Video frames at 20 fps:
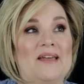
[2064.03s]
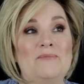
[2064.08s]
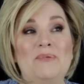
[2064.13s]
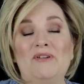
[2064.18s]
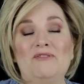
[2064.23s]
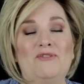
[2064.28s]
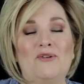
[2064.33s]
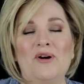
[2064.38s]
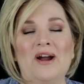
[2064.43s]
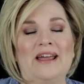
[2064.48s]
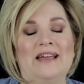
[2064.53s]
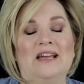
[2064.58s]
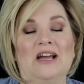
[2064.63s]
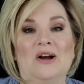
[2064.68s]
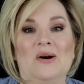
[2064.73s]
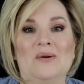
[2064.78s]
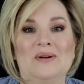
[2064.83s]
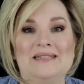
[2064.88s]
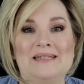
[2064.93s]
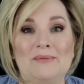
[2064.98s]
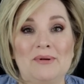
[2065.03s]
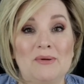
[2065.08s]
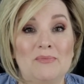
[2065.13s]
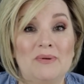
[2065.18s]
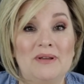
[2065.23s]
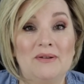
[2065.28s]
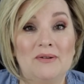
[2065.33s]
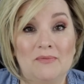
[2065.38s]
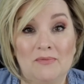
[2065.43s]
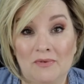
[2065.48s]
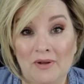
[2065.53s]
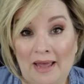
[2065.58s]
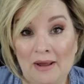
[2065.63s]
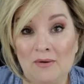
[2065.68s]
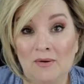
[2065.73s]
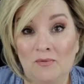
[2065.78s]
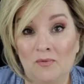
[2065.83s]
before I go, because I'm going to be eh,